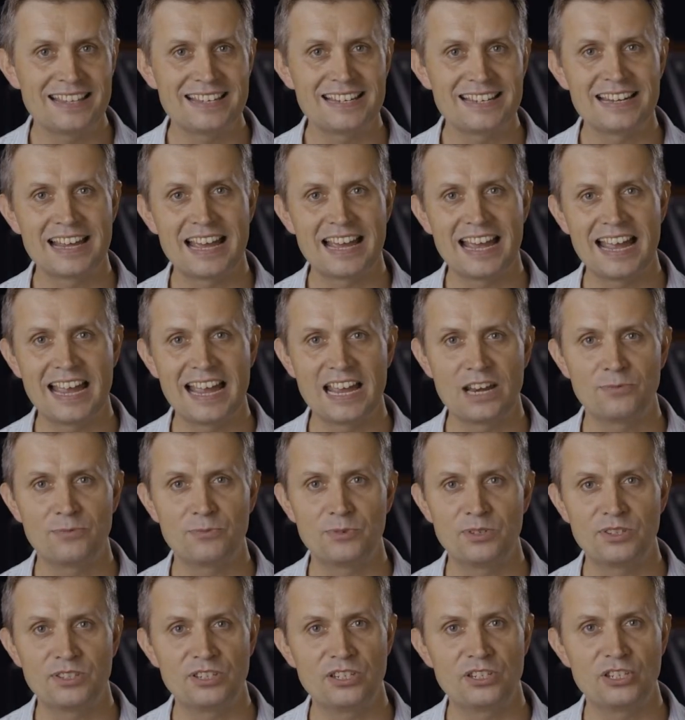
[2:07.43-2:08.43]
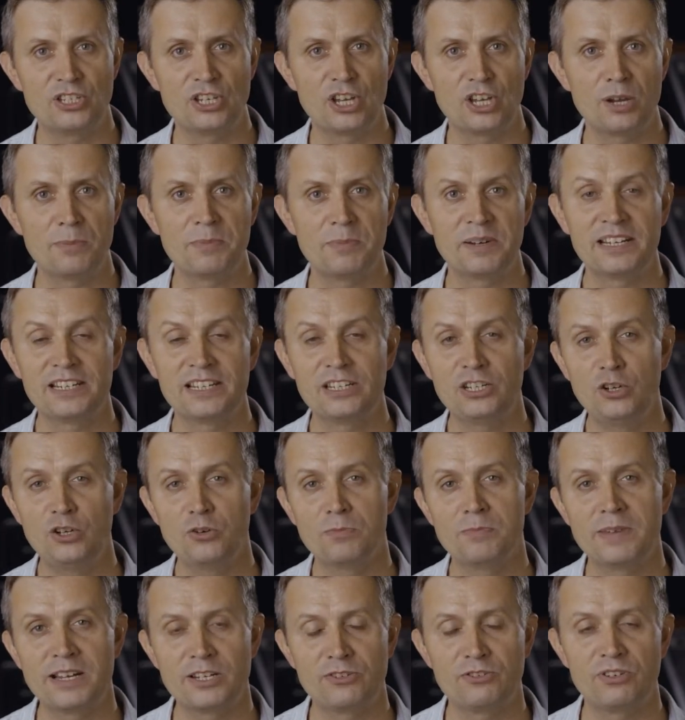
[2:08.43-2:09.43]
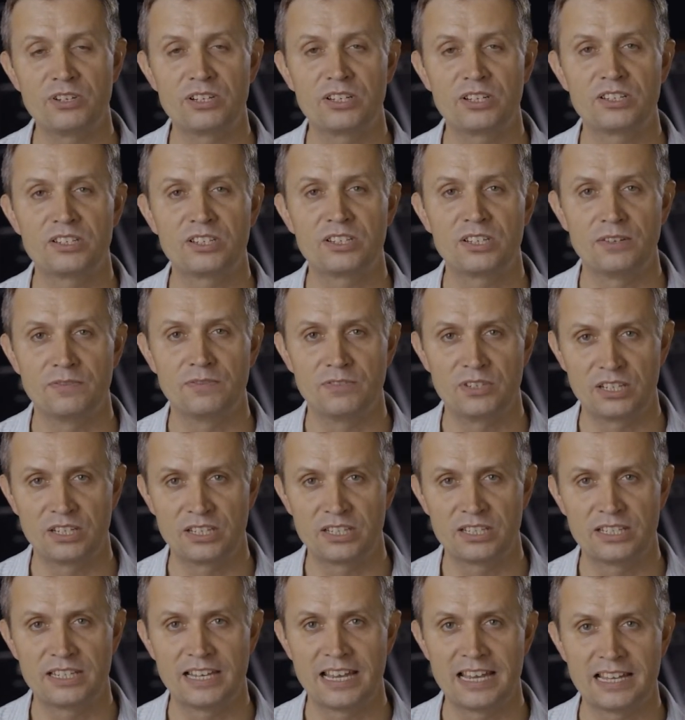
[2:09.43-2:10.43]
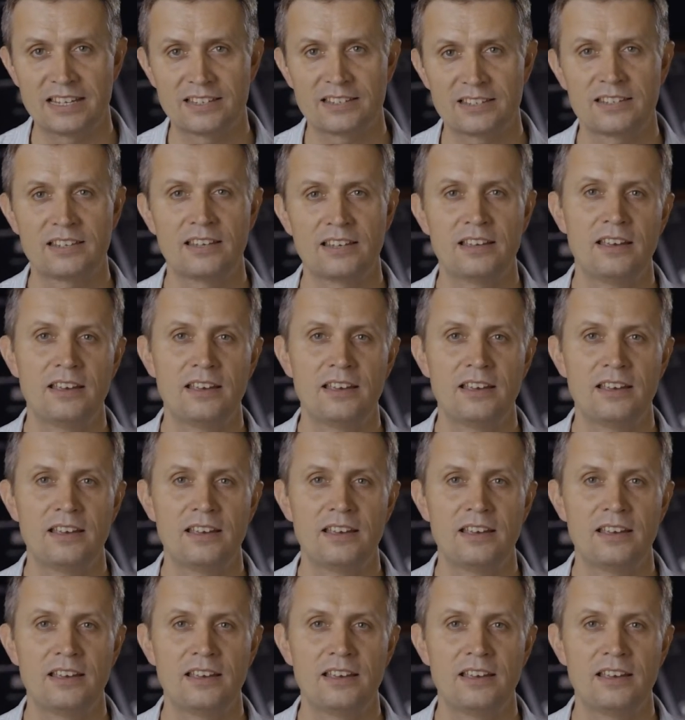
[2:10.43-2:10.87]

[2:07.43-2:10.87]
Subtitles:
in hand with determining your metrics of success.